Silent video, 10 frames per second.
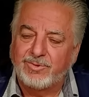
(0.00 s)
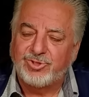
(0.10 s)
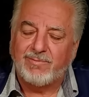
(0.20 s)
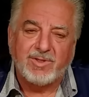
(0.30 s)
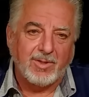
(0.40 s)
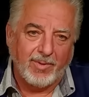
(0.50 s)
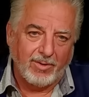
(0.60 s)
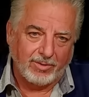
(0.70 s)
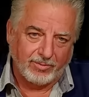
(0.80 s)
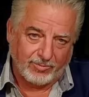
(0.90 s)
Chevy
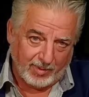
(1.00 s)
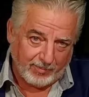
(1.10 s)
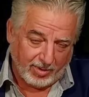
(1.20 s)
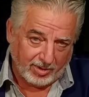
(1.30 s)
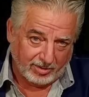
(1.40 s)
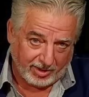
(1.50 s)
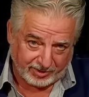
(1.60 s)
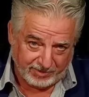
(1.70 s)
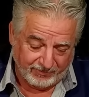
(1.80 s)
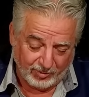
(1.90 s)
Camaro go through my parking
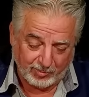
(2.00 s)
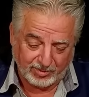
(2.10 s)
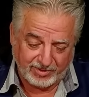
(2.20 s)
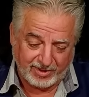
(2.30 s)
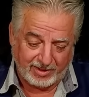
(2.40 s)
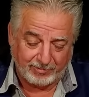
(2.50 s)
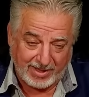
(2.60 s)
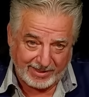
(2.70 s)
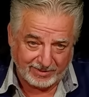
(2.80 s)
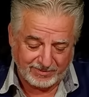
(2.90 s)
lot, convertible today,
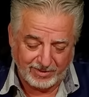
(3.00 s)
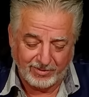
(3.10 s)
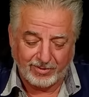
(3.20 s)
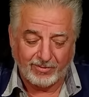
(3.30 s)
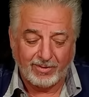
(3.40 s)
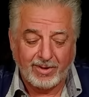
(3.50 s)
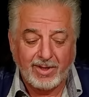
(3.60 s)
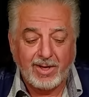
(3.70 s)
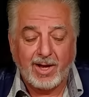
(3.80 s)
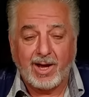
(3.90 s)
black interior.
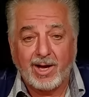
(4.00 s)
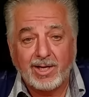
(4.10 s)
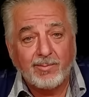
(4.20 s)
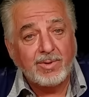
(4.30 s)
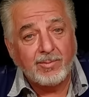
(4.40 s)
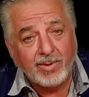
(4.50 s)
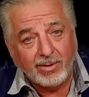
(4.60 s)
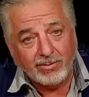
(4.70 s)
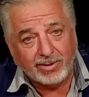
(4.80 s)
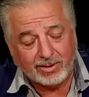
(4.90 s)
I am an
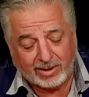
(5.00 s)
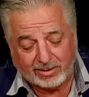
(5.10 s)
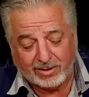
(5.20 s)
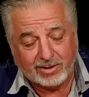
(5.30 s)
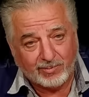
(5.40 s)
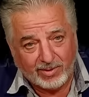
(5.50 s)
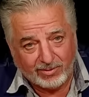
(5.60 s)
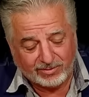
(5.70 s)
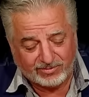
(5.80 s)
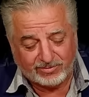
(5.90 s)
American. I like
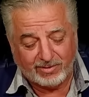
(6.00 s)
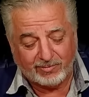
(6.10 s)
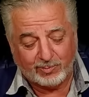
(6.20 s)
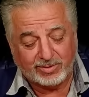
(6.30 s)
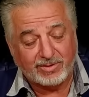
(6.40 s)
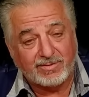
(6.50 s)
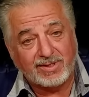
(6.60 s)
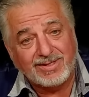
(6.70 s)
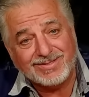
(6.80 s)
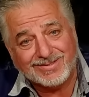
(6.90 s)
American stuff. But the
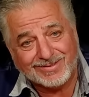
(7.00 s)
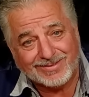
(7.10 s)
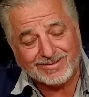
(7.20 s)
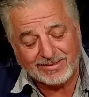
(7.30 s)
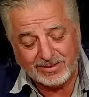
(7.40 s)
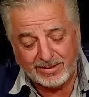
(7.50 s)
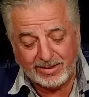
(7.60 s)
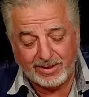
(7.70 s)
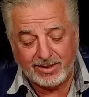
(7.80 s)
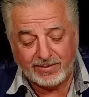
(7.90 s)
Tisas,
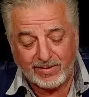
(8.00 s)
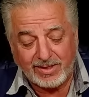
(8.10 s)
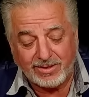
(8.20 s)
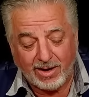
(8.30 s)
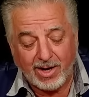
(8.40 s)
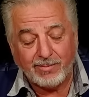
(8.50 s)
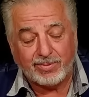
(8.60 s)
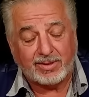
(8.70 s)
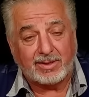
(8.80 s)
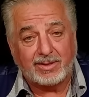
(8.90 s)
they
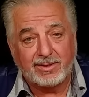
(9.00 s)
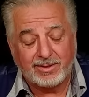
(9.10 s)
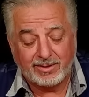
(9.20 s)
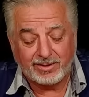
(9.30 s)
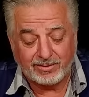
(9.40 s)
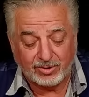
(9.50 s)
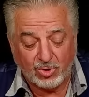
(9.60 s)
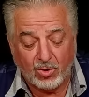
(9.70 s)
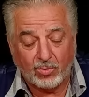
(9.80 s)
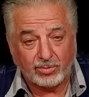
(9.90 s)
copy the
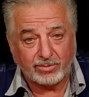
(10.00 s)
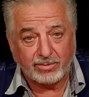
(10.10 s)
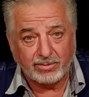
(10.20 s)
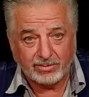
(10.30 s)
Colt